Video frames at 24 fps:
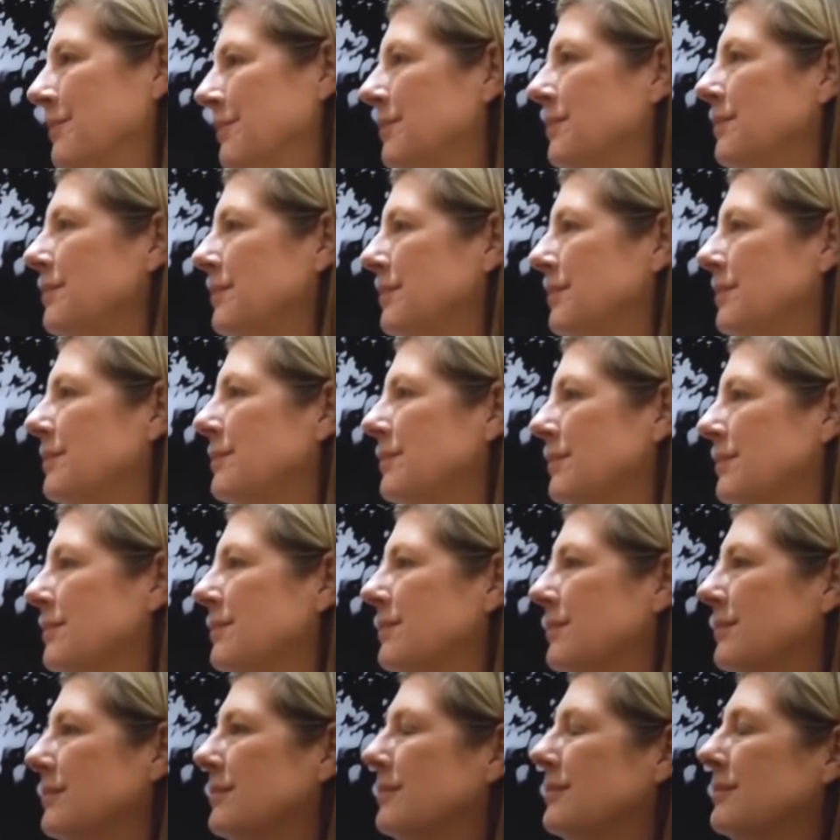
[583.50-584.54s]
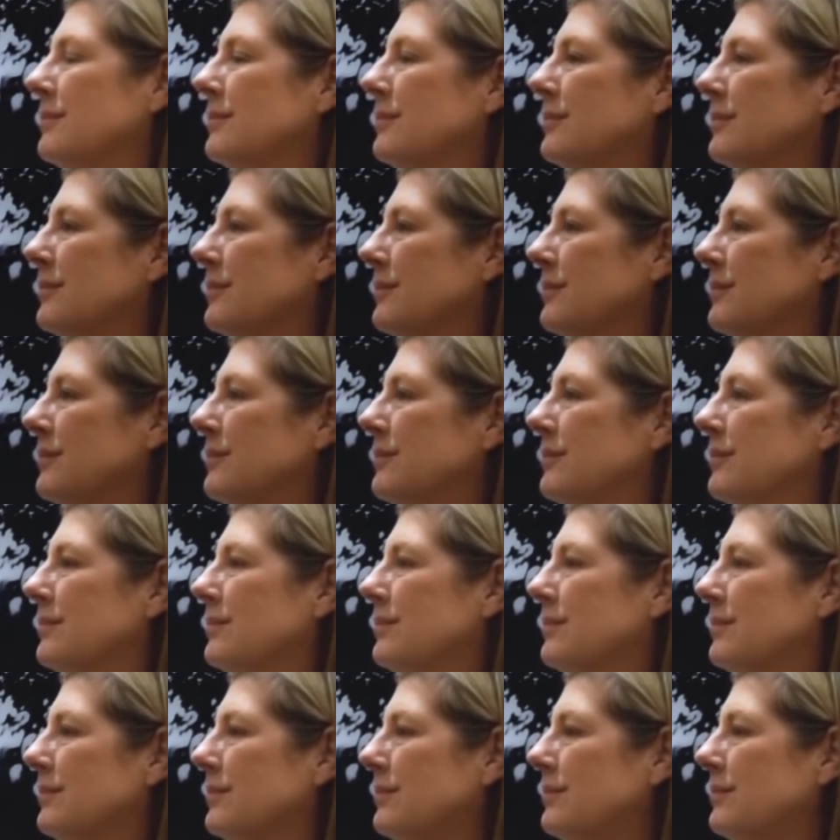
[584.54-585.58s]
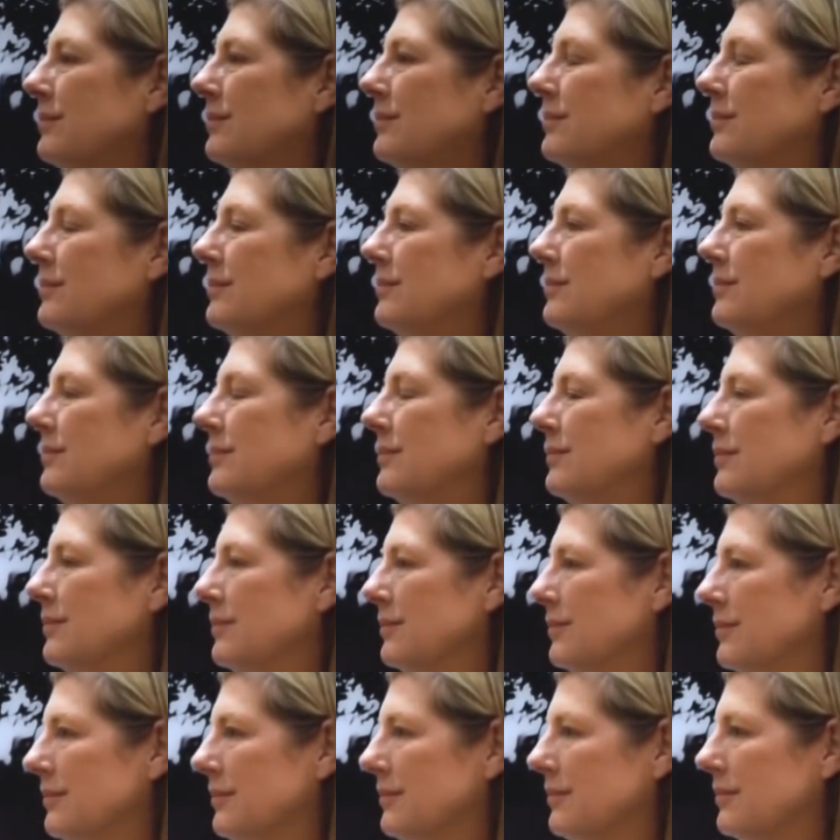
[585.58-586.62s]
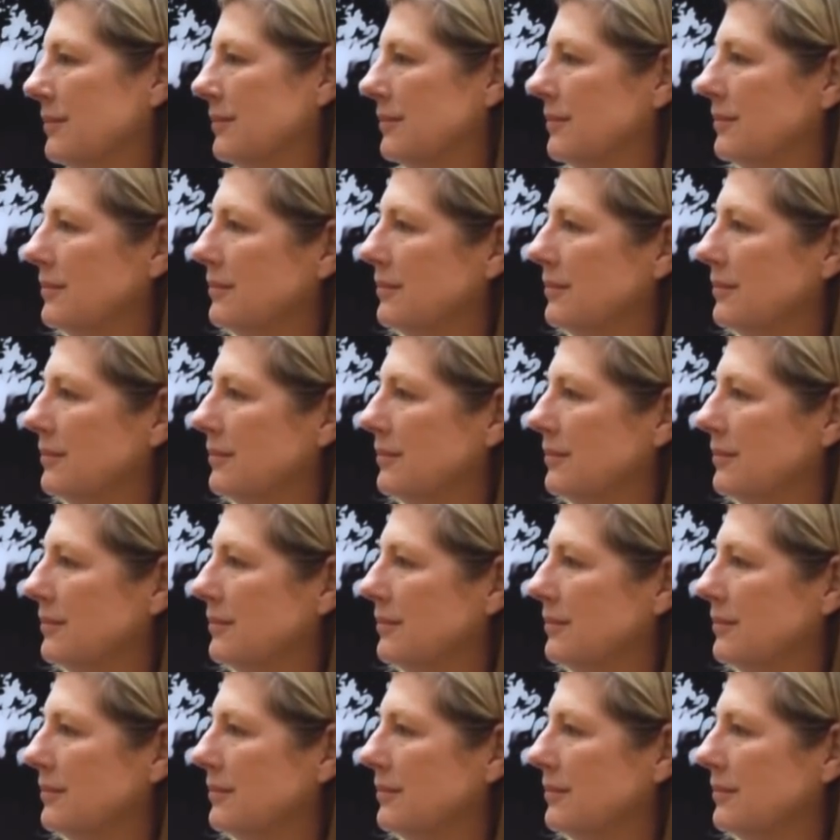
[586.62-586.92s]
[no speech]